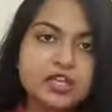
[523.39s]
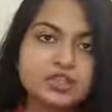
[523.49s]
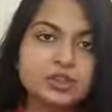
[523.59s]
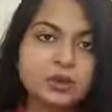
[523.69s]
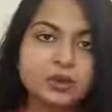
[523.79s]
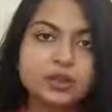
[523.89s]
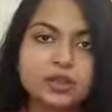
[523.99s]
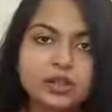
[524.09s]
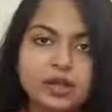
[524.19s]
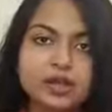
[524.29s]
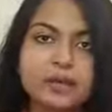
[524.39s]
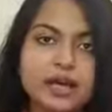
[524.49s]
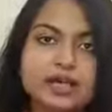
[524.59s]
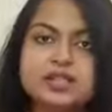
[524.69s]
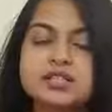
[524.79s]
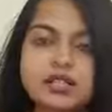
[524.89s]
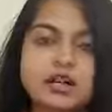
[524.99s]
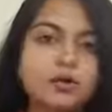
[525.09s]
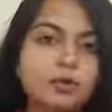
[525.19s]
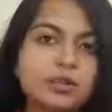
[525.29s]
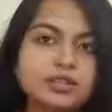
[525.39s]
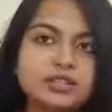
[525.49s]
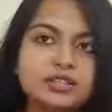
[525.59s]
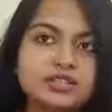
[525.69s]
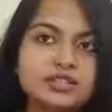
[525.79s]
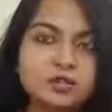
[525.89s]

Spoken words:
so you can come and take our mock tests